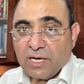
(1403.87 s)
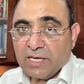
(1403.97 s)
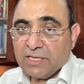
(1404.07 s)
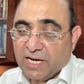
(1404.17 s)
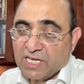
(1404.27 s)

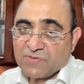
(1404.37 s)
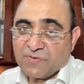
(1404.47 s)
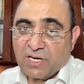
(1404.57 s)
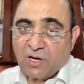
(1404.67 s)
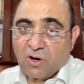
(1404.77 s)
in the next
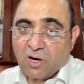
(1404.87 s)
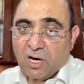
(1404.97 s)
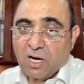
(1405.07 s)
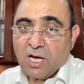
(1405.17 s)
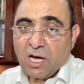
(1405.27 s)

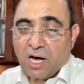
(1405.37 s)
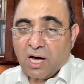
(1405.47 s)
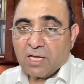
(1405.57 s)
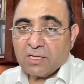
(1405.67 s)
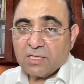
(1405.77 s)
vlog
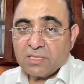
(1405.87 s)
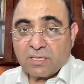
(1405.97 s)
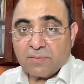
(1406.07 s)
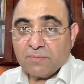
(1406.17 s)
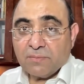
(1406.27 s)
on
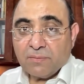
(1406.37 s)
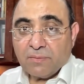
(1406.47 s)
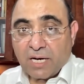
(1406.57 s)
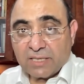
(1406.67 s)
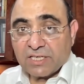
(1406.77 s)
some
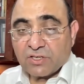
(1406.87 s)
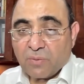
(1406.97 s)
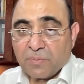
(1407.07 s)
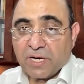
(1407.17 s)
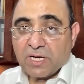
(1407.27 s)
other
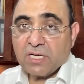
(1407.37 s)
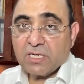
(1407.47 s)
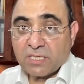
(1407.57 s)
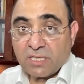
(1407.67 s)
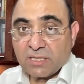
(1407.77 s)
topic.
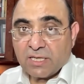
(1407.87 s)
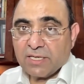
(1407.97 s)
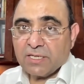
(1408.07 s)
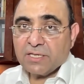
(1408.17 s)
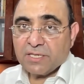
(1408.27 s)
Till
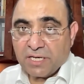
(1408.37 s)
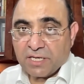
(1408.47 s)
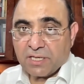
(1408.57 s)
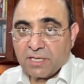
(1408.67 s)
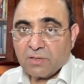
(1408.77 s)
then, take
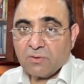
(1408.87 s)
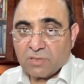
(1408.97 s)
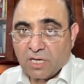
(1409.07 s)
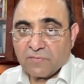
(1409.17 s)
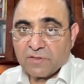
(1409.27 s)
care.
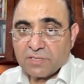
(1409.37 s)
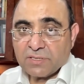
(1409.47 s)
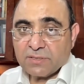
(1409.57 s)
Khuda Hafiz.